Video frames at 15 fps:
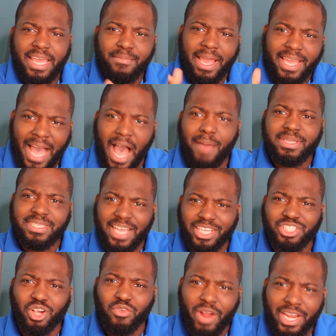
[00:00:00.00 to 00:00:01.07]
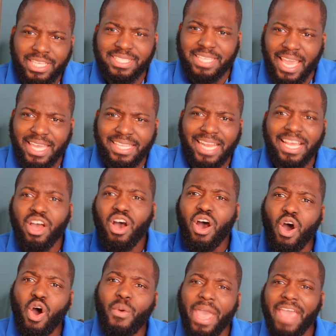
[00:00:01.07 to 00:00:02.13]
in my comment section already saying that,
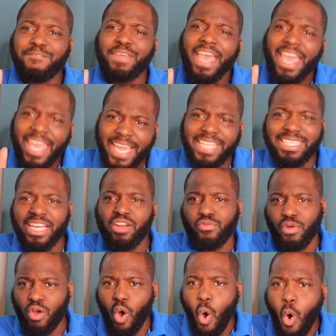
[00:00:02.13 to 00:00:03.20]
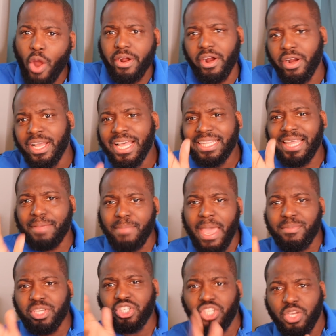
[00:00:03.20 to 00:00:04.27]
oh, if he didn't record her, then
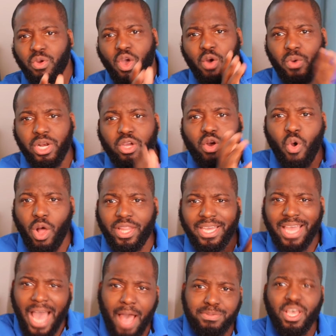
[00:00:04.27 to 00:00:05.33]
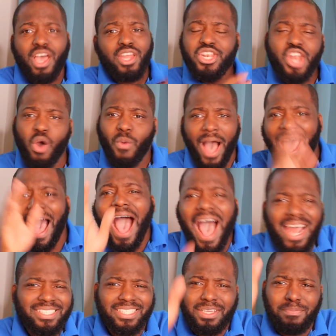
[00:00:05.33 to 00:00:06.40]
maybe she wouldn't call the cops. No, I
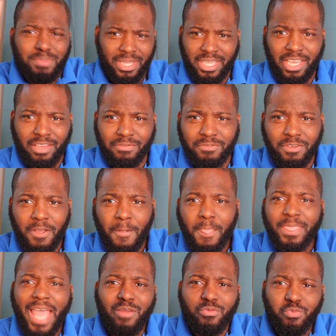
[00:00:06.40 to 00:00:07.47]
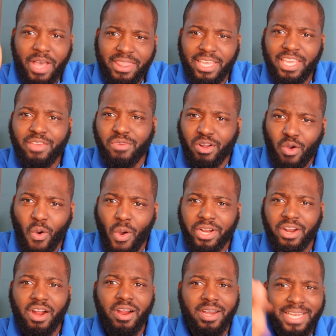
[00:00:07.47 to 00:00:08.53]
honestly believe that whether he
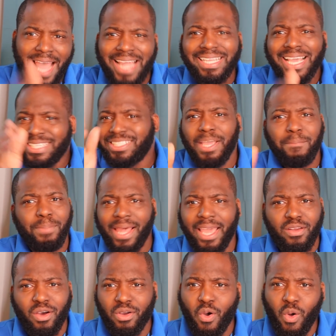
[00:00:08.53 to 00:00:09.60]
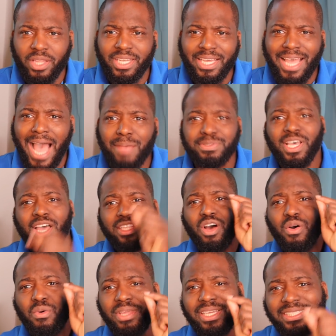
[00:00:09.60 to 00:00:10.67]
recorded her or not, she planned on calling the cops.
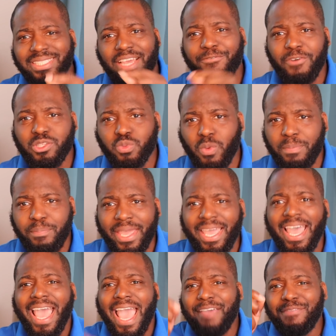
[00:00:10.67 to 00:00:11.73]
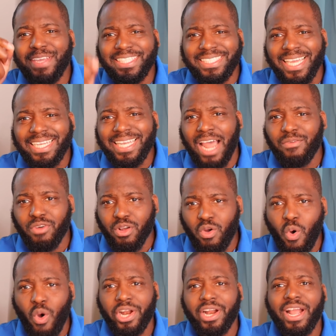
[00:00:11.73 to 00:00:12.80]
The only difference would be if he did not
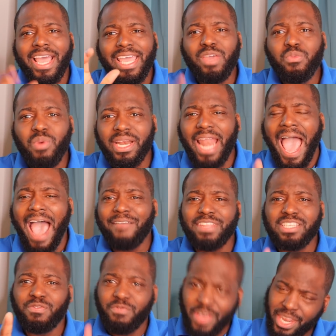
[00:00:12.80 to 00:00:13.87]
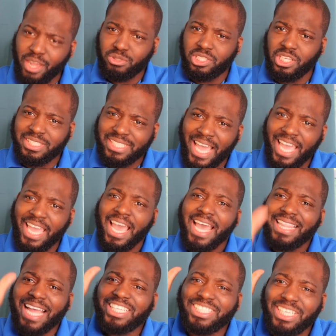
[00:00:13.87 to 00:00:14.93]
record her, he wouldn't have this video to say
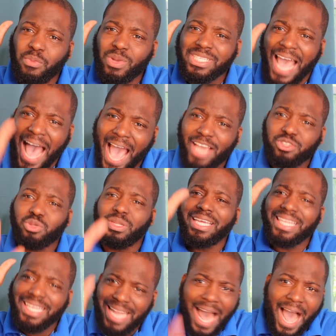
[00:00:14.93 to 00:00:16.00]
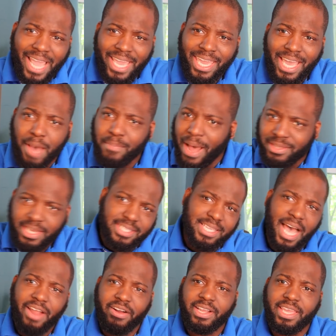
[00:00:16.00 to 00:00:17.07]
that she was actually lying about the
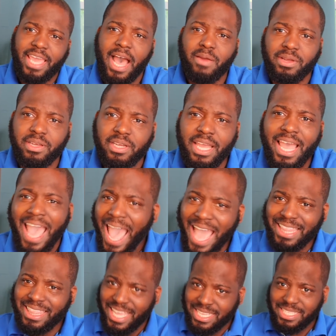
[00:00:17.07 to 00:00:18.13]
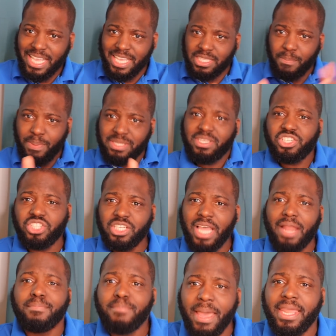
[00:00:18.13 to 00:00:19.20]
entire encounter. And this is the position
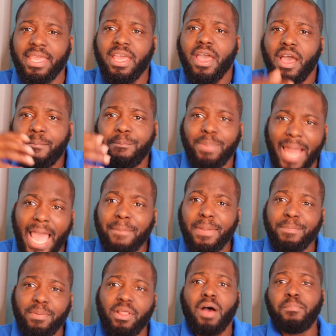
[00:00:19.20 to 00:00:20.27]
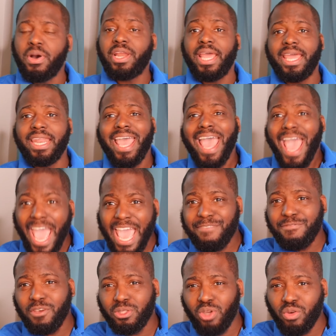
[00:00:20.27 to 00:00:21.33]
that many black people are put in.
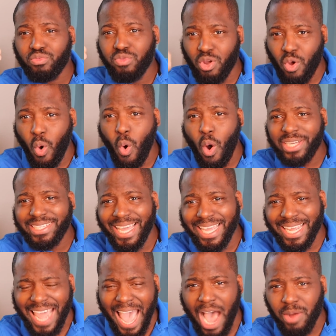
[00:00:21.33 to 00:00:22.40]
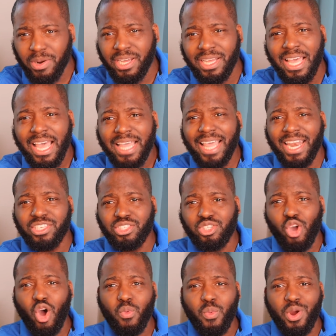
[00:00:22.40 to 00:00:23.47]
If you don't record the encounter, then it's
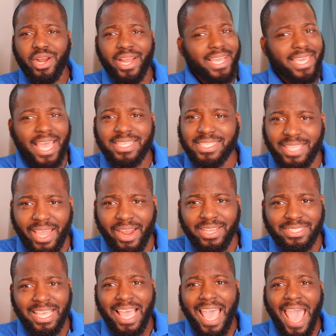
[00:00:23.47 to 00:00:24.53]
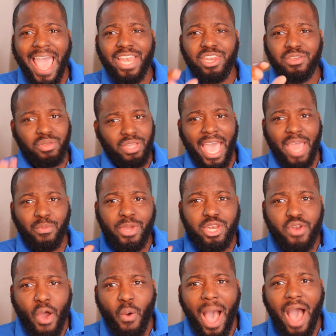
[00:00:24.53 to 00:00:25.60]
your word against theirs. And we
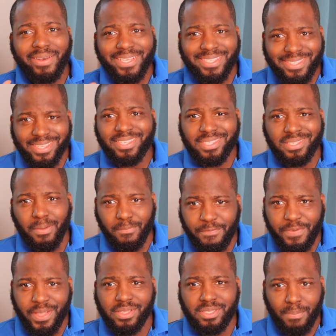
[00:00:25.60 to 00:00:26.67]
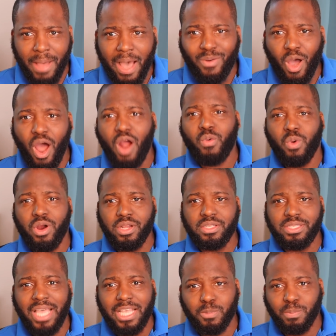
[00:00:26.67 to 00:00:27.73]
know how the system feels about our
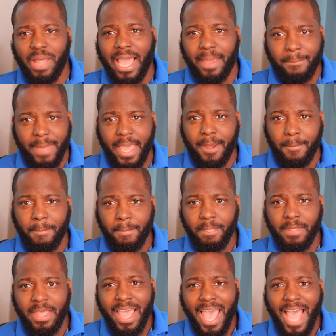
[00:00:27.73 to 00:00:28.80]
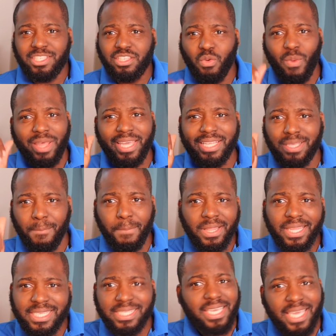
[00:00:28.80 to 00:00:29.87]
words as black men. And so whether it's a
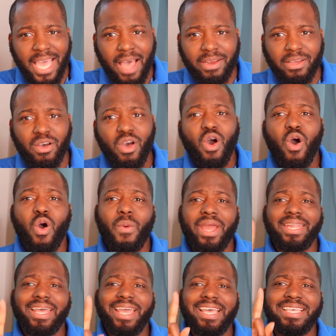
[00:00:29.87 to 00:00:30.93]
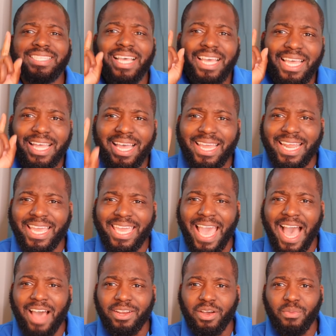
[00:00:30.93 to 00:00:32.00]
police encounter or whether it is an
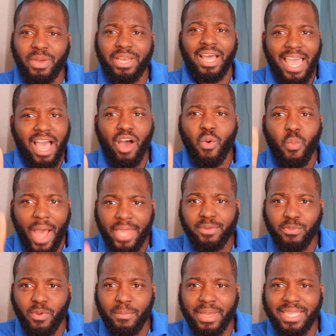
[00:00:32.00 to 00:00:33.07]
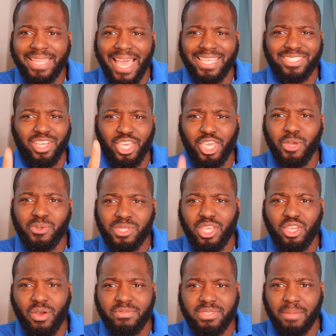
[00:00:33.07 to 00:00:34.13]
encounter with a white woman that is accusing
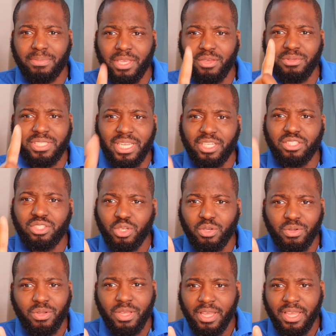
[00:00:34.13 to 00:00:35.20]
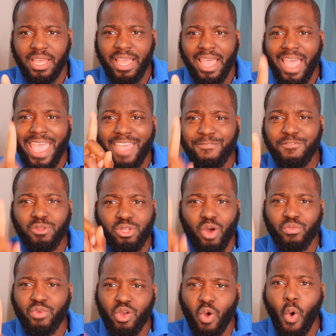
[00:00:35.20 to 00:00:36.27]
you of something you didn't do, if you
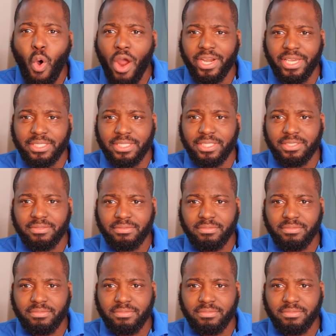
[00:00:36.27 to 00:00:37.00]
don't record it,